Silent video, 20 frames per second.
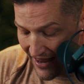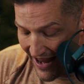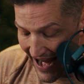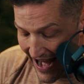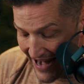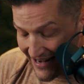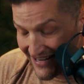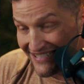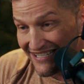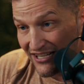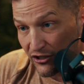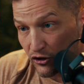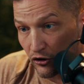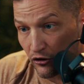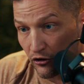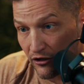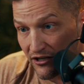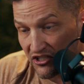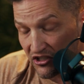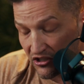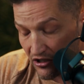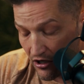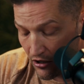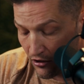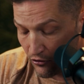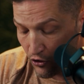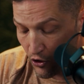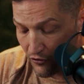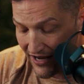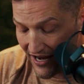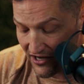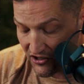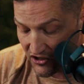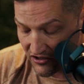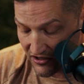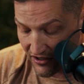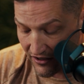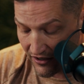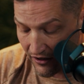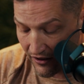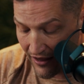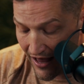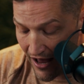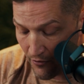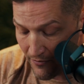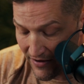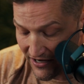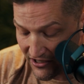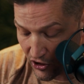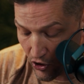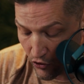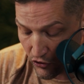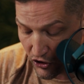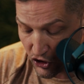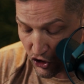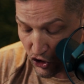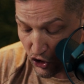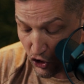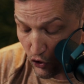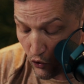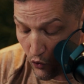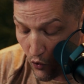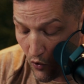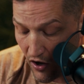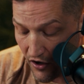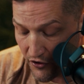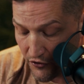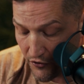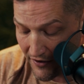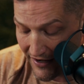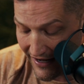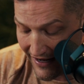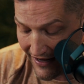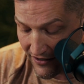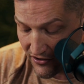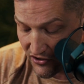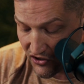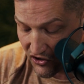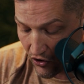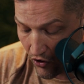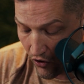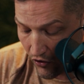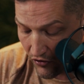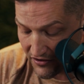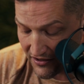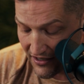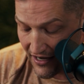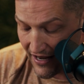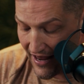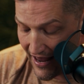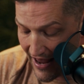an additional location is going to allow me to go to 200 installs